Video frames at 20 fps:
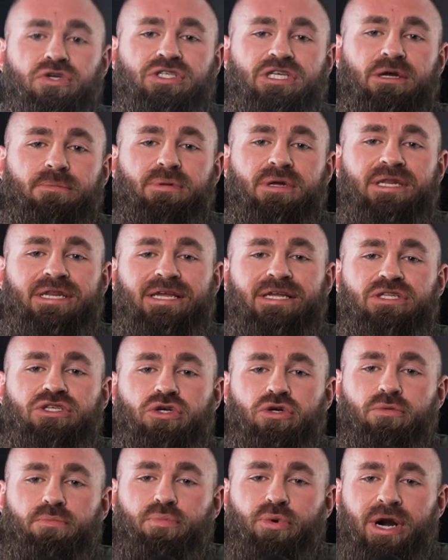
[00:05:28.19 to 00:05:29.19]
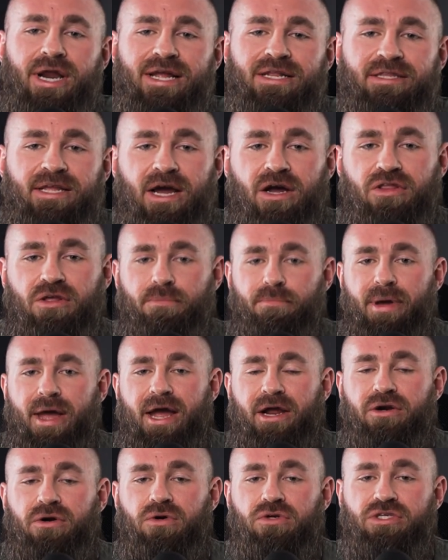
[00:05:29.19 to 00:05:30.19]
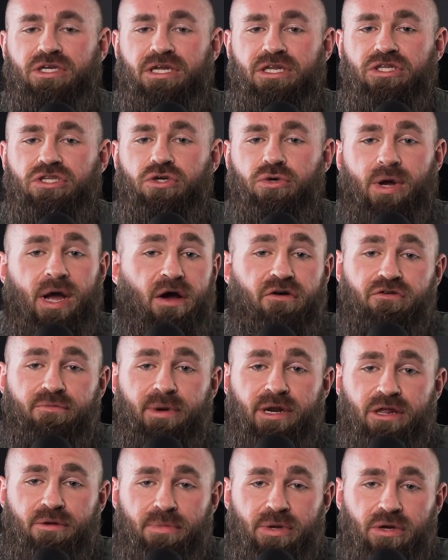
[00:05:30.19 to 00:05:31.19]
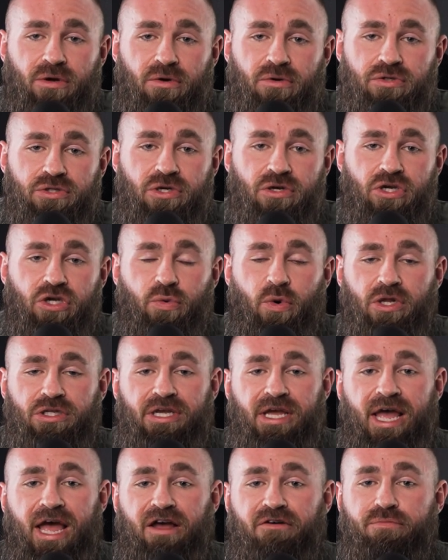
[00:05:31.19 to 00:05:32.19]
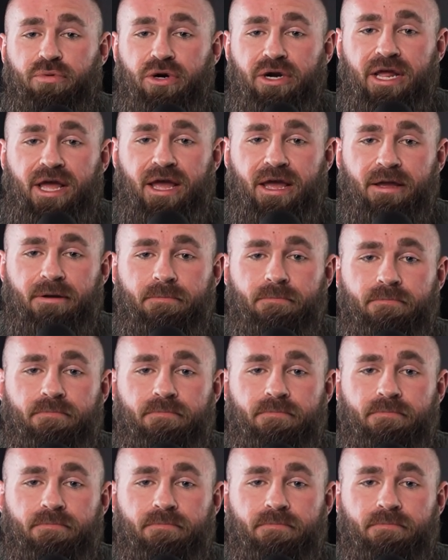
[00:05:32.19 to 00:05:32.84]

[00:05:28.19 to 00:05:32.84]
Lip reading: simply need to break down the macros into however many meals you want to have per day.